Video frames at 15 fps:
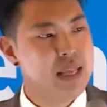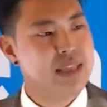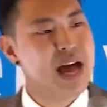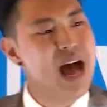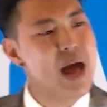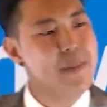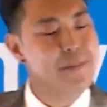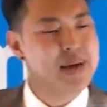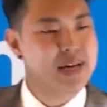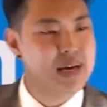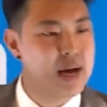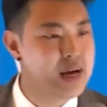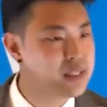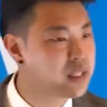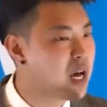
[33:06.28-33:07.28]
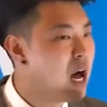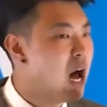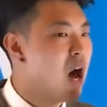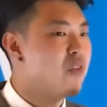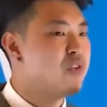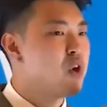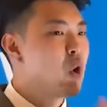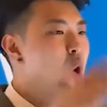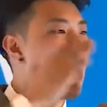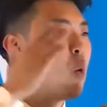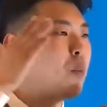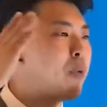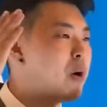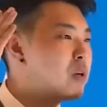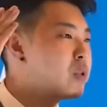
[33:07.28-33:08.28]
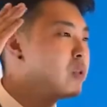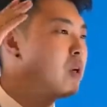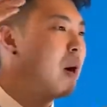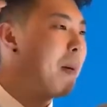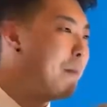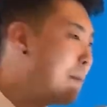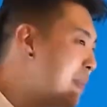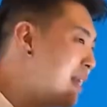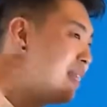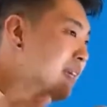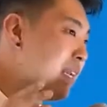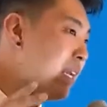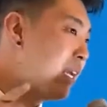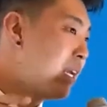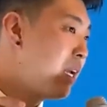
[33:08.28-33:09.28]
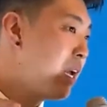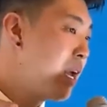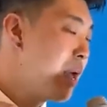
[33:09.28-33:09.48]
not because of your own personal ability,